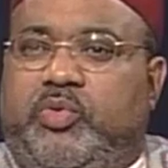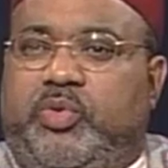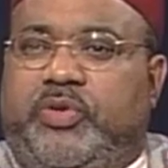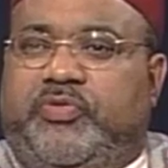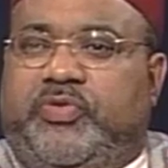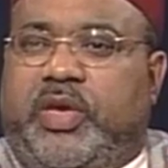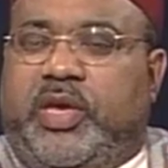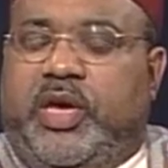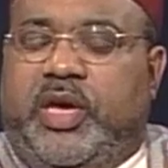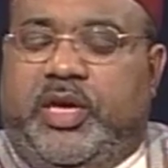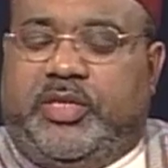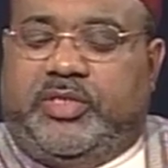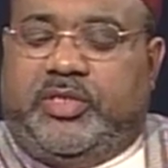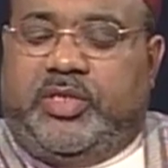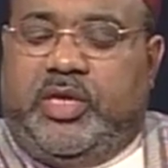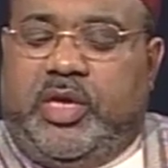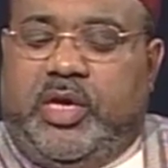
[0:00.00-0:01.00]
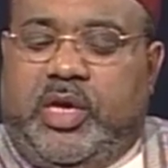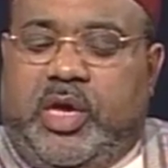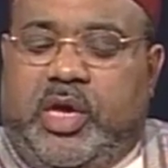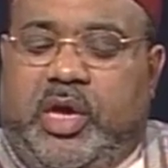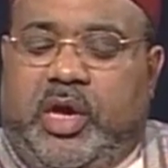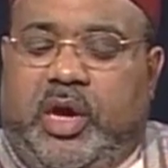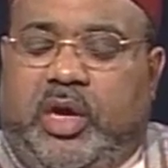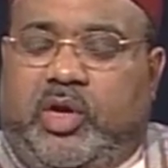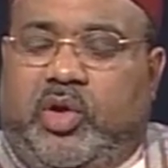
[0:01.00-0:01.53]
we say us,
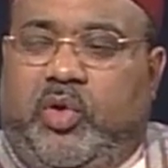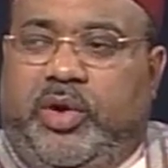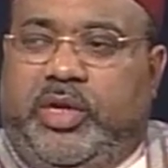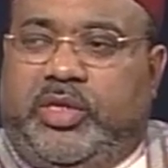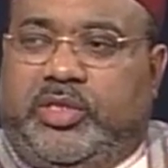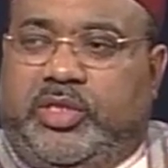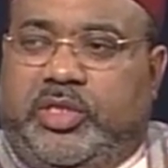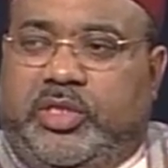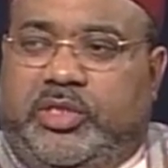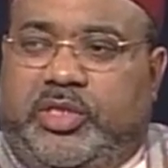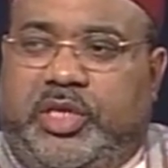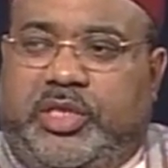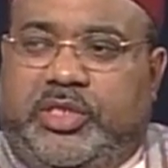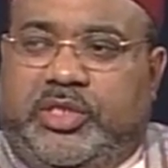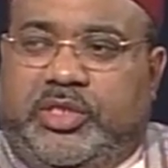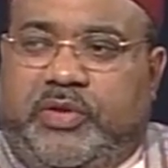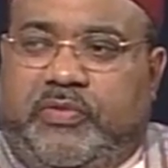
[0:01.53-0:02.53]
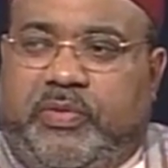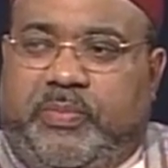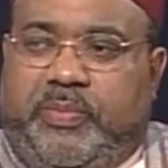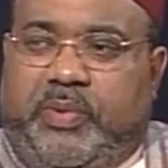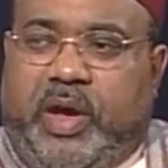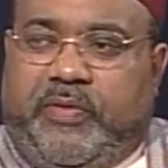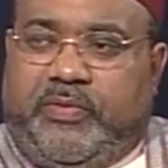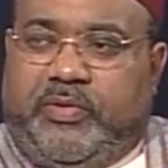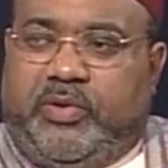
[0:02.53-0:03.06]
according to the teachings of the
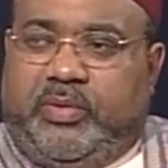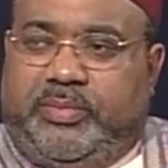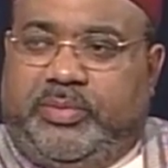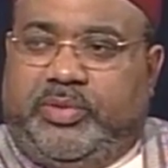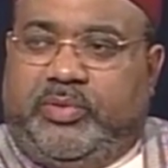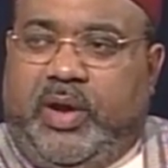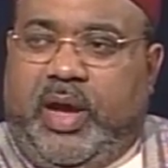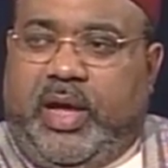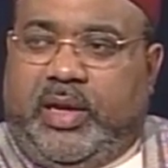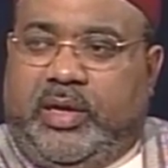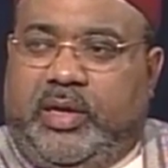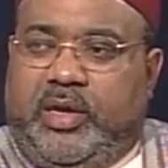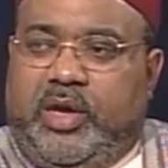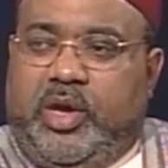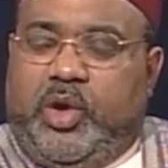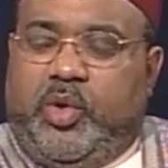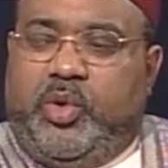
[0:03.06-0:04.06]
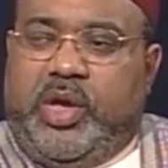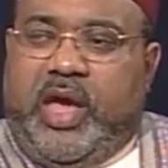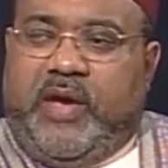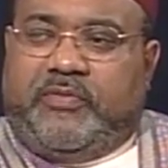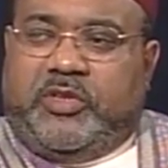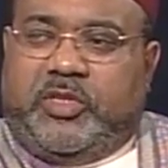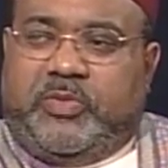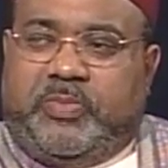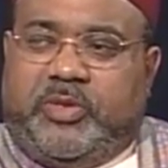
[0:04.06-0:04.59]
Prophet Noble Drew, we
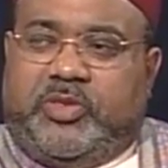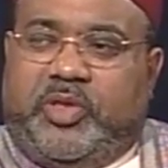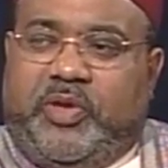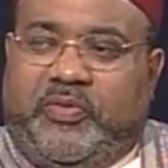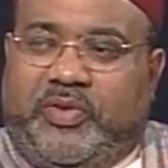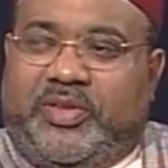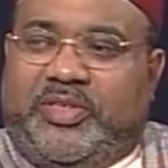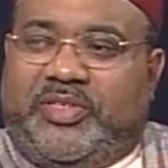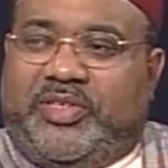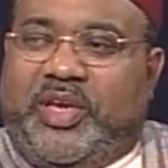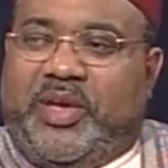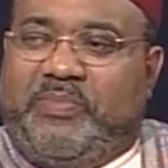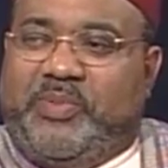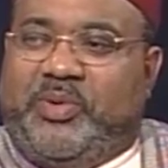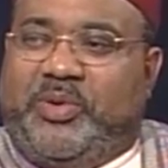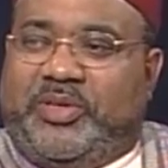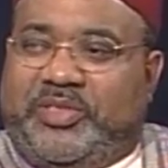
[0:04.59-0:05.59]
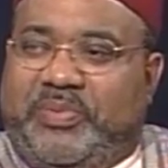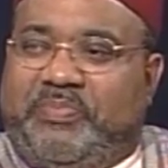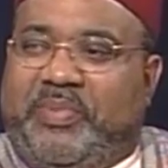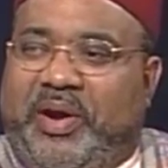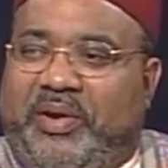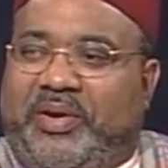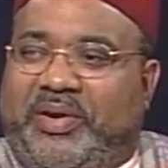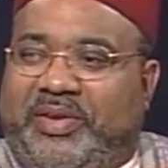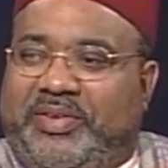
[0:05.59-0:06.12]
have to specifically say Moorish Americans.